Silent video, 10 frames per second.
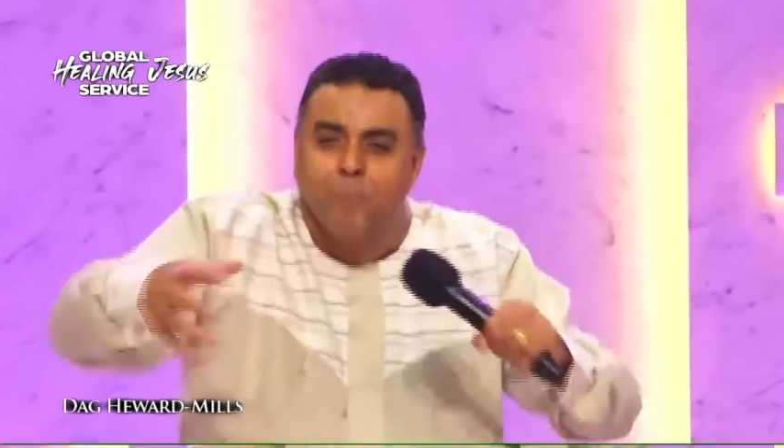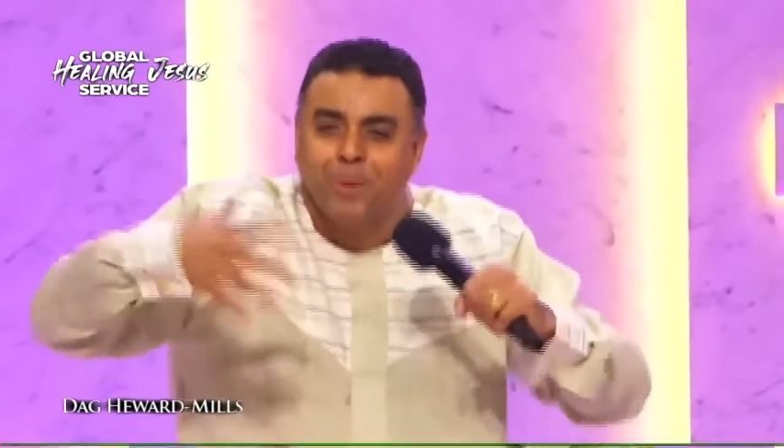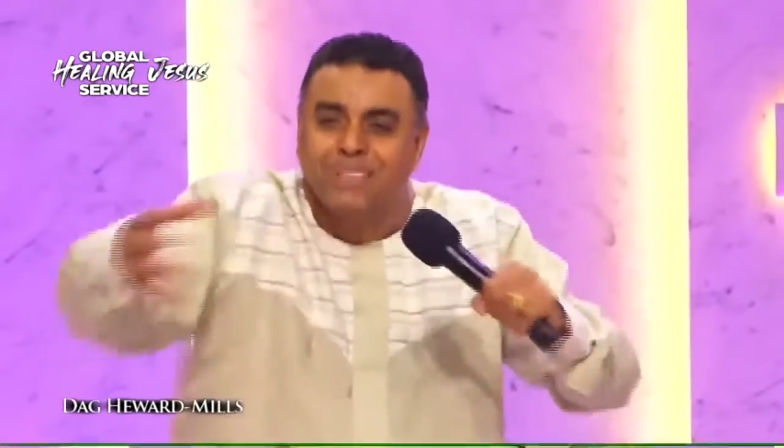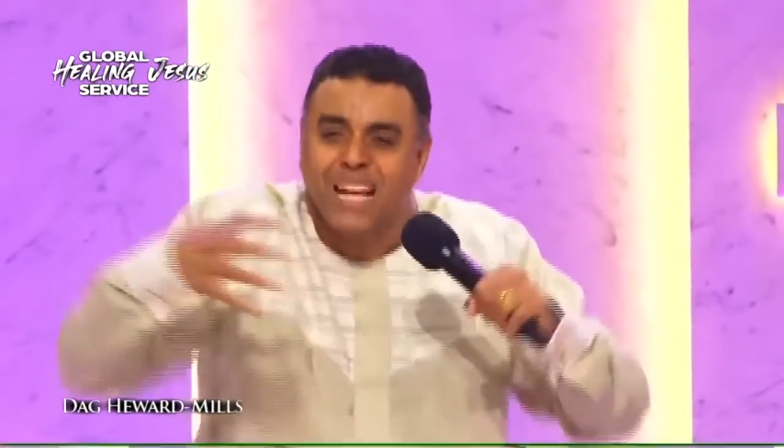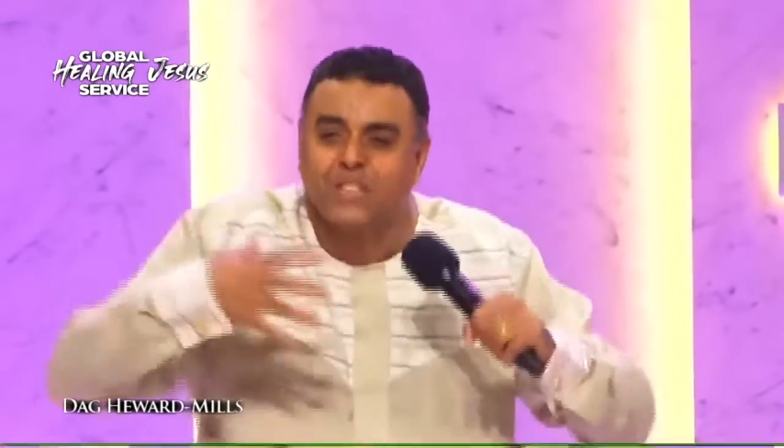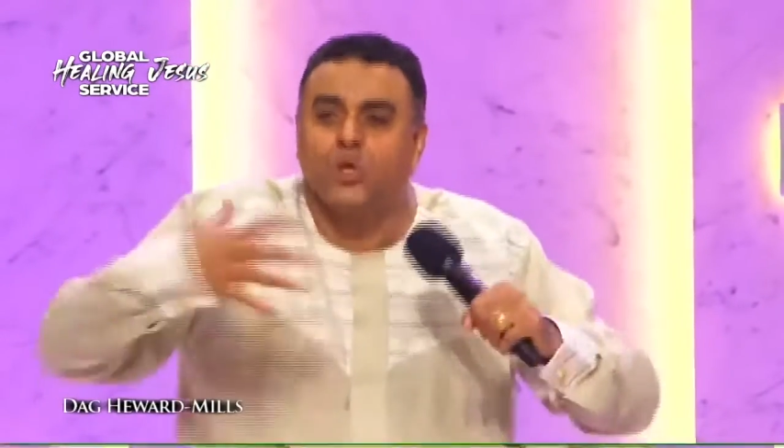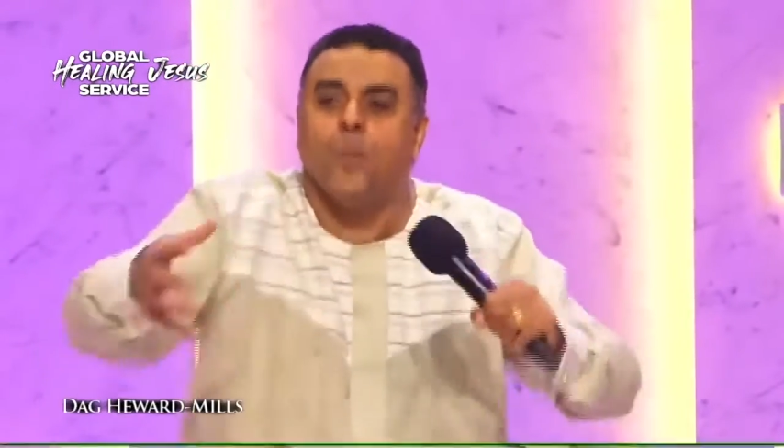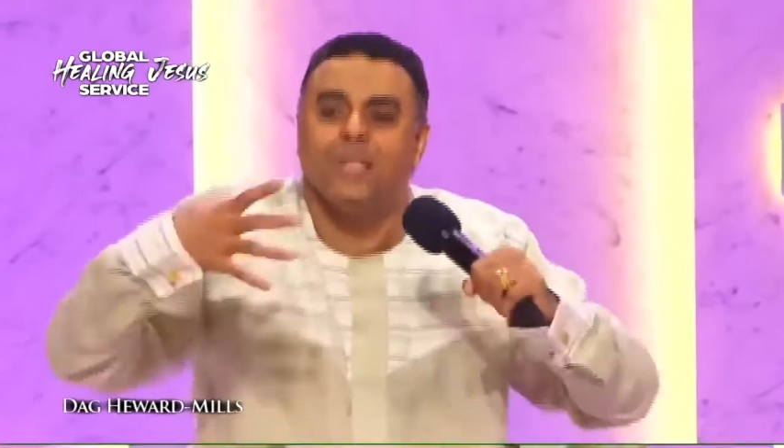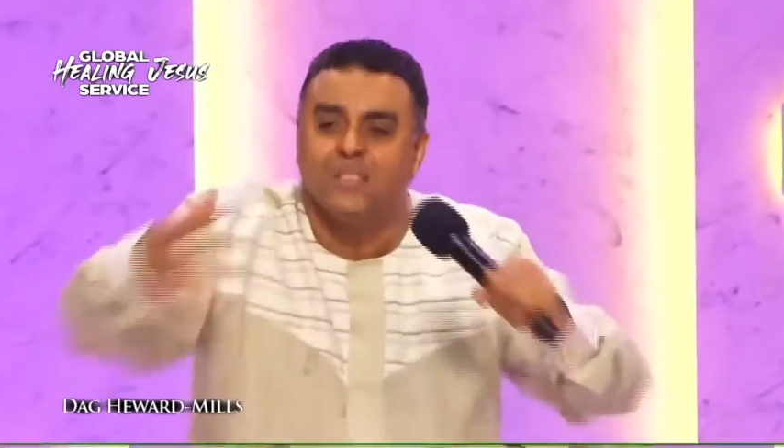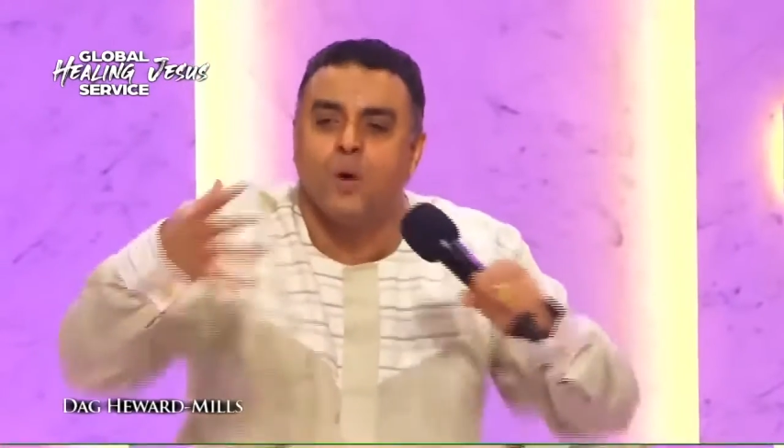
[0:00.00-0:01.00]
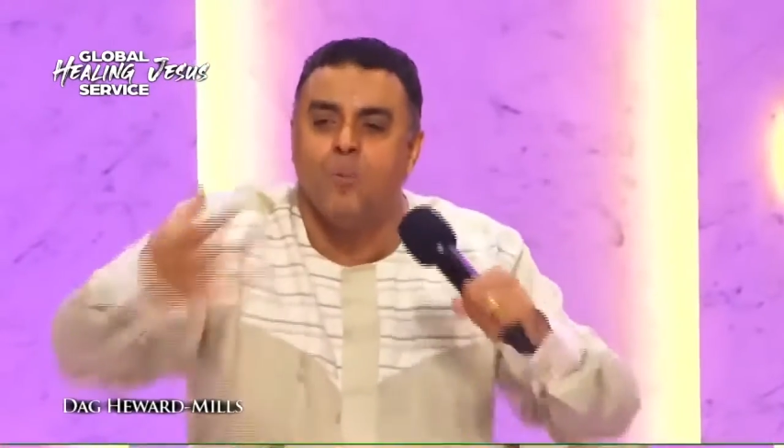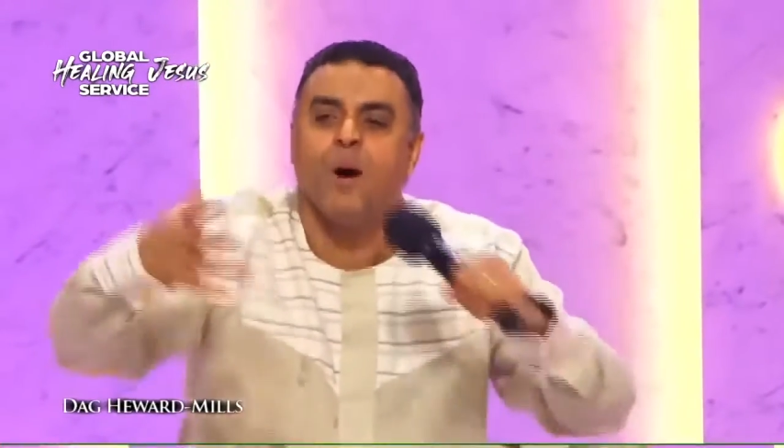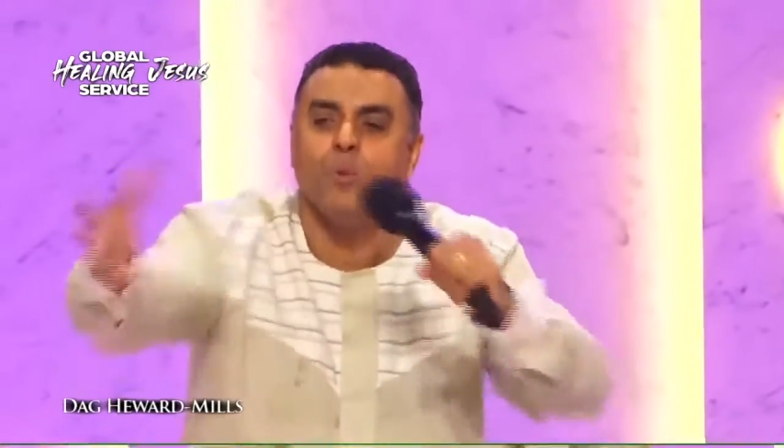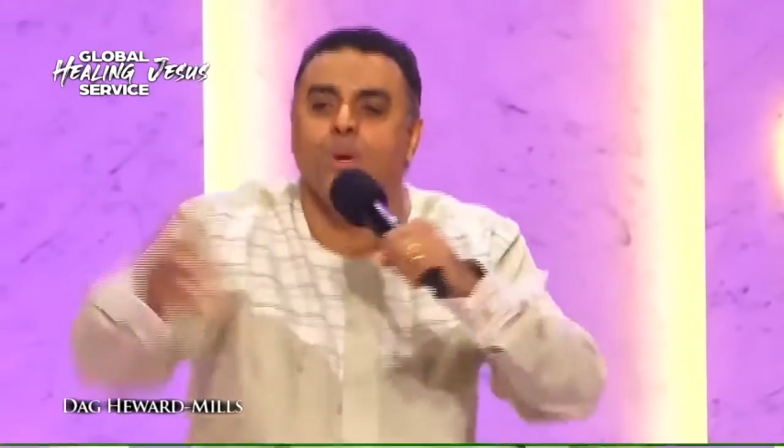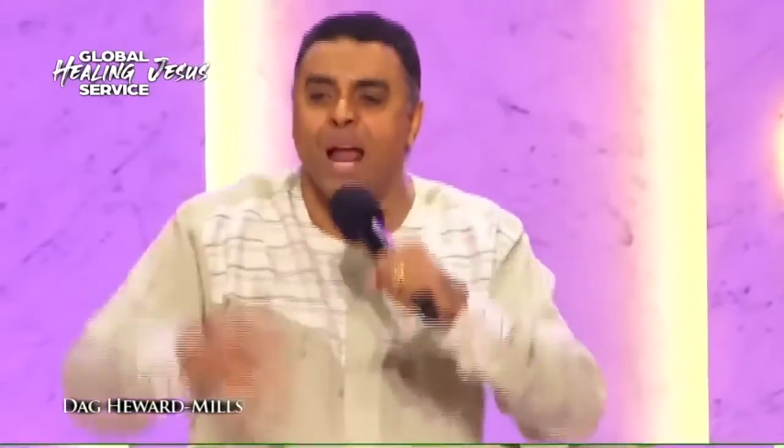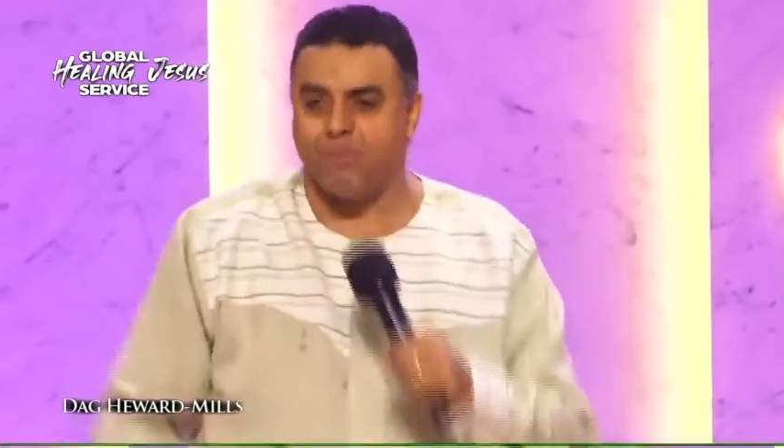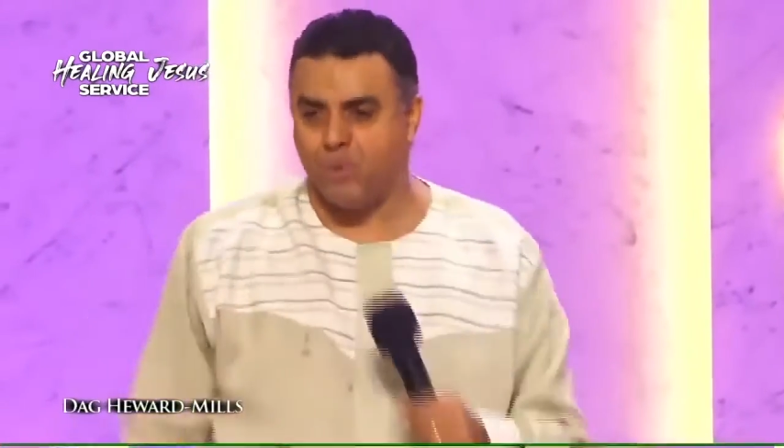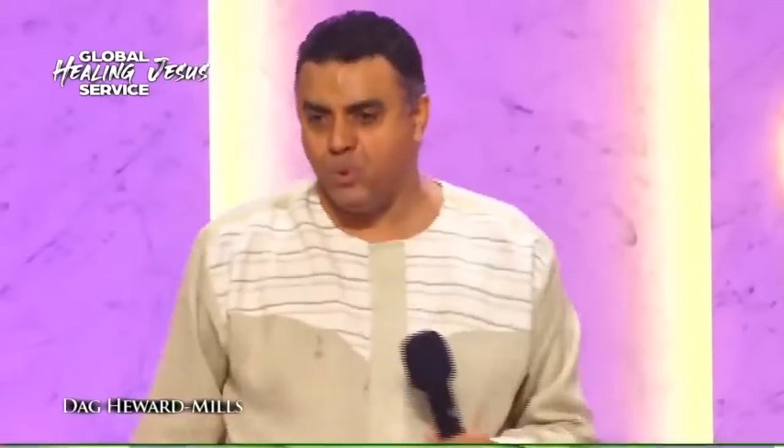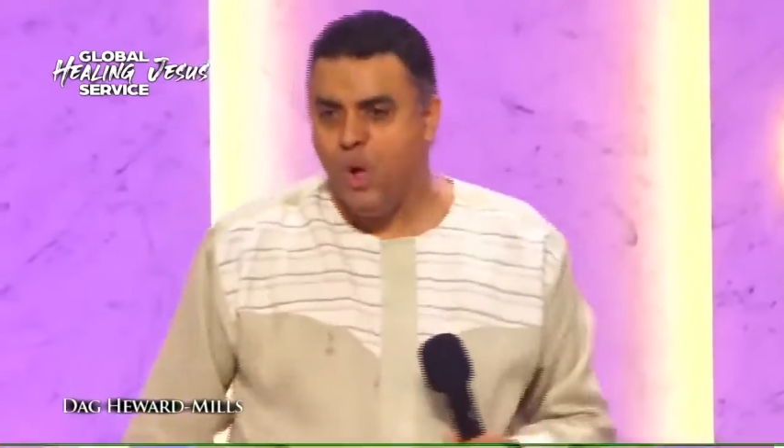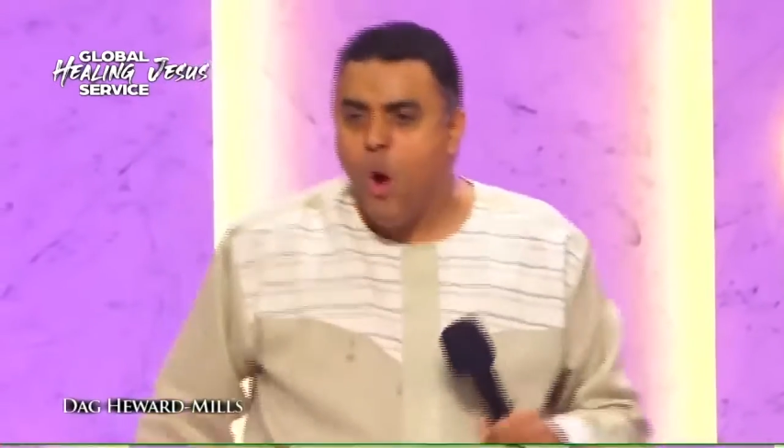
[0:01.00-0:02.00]
pretense towards someone who loves
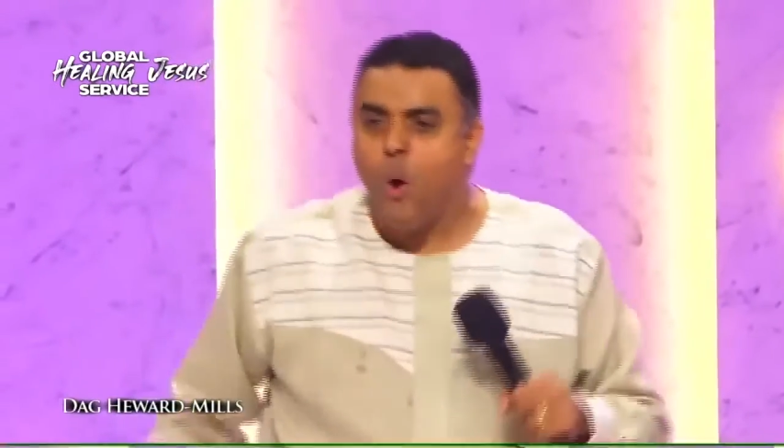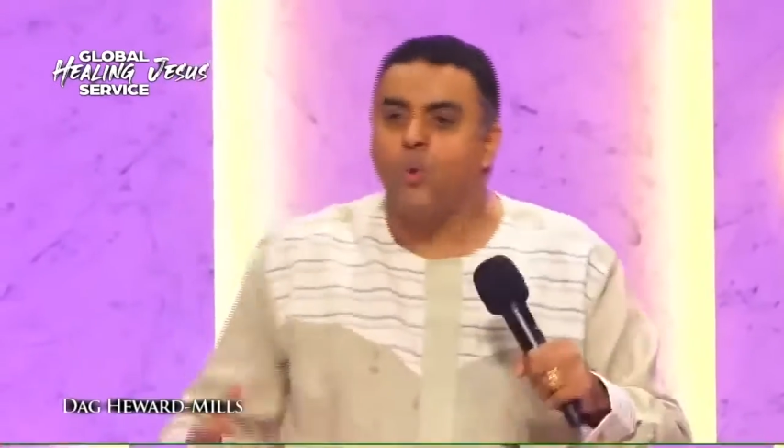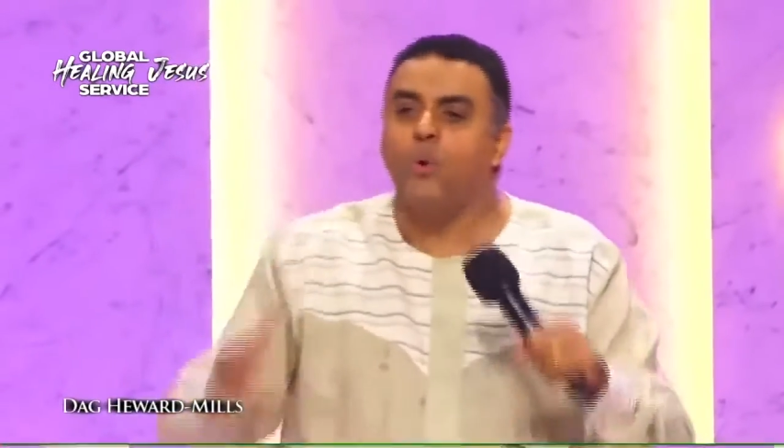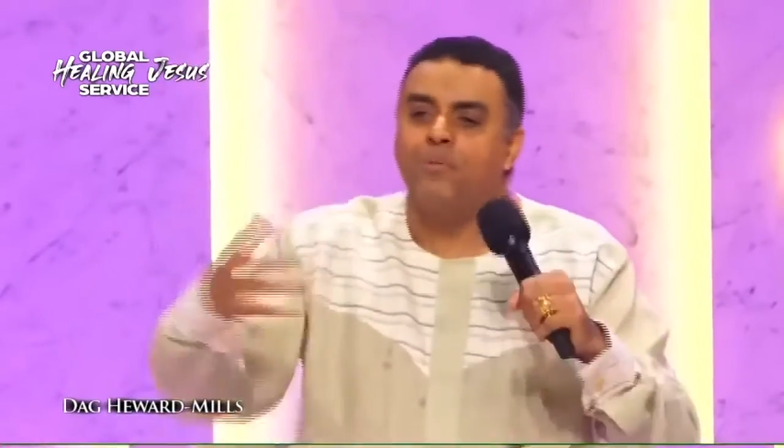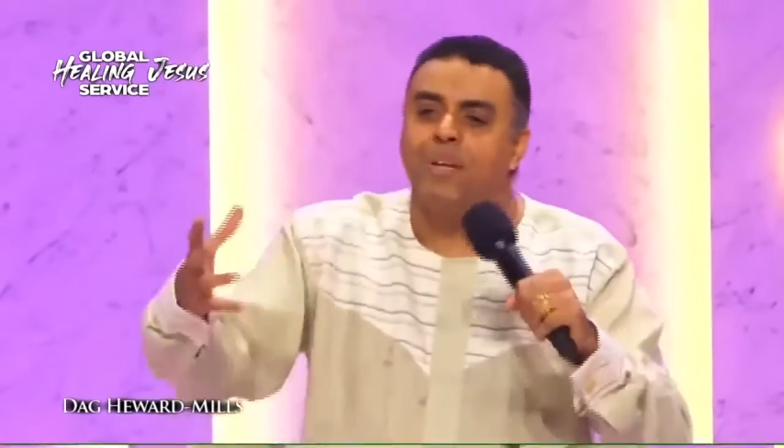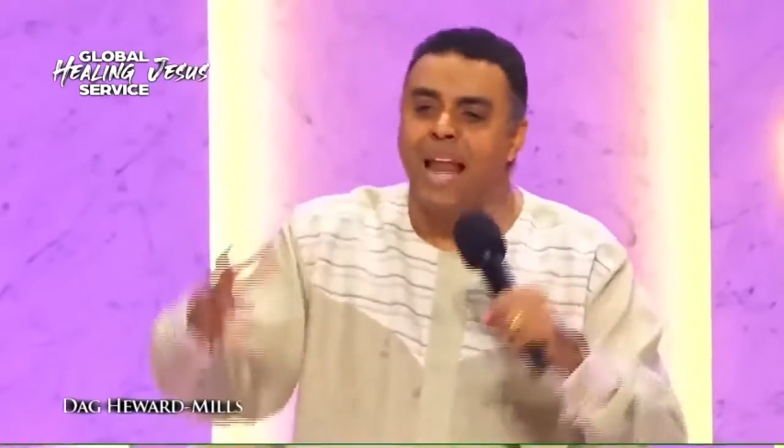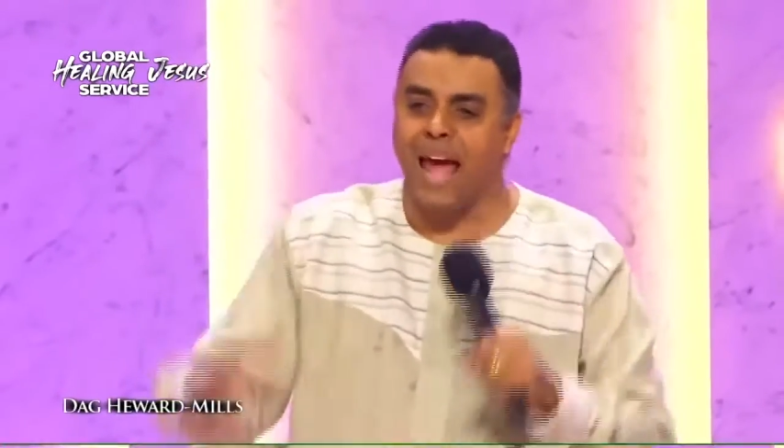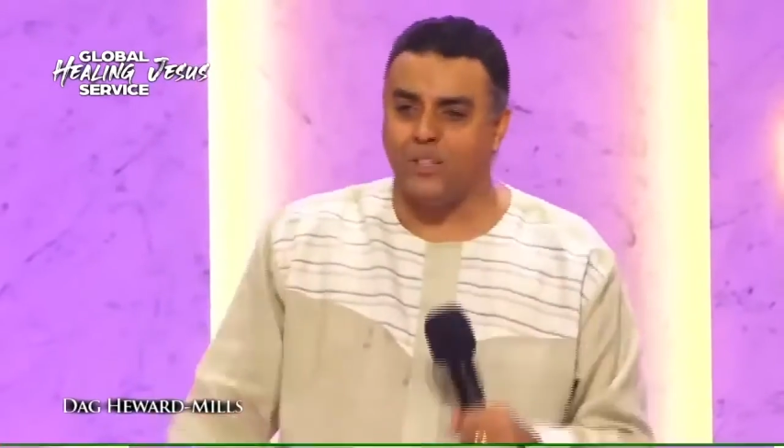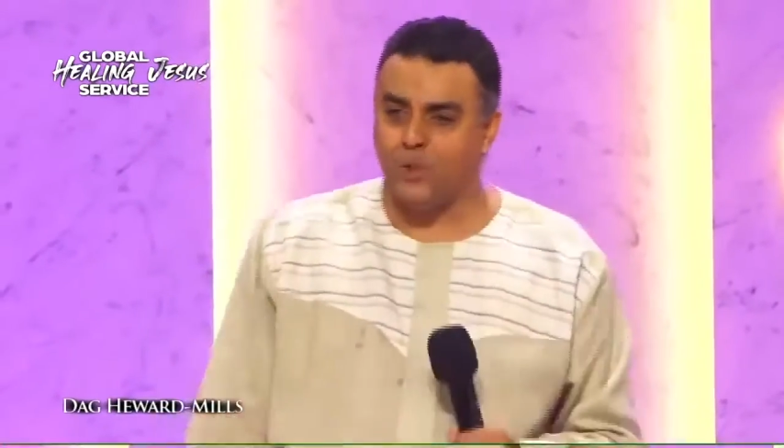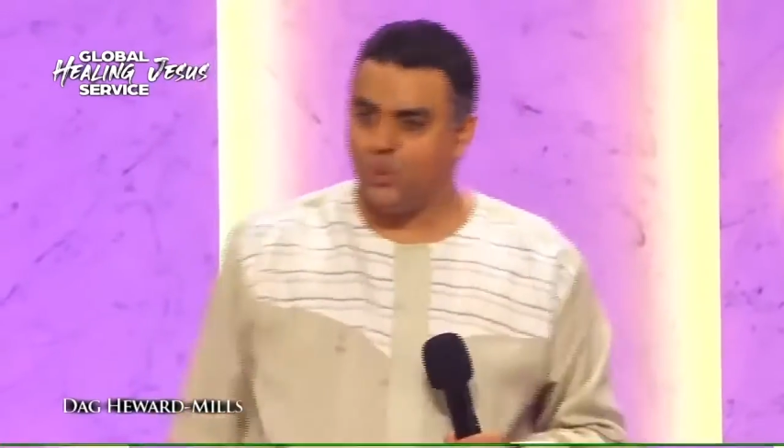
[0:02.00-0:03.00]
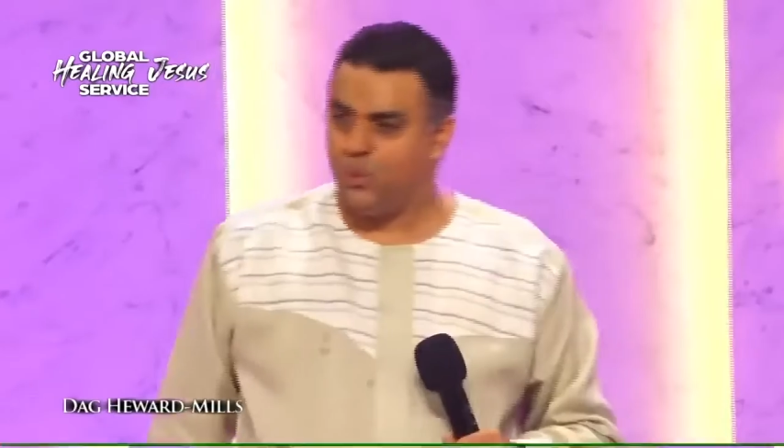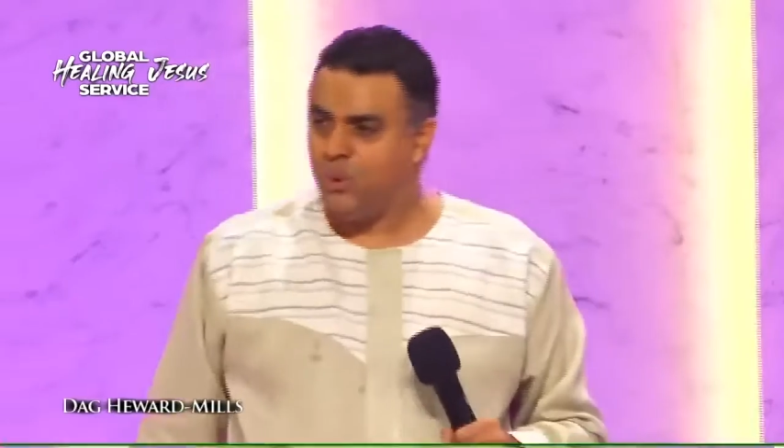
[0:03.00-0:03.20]
you or who even likes you?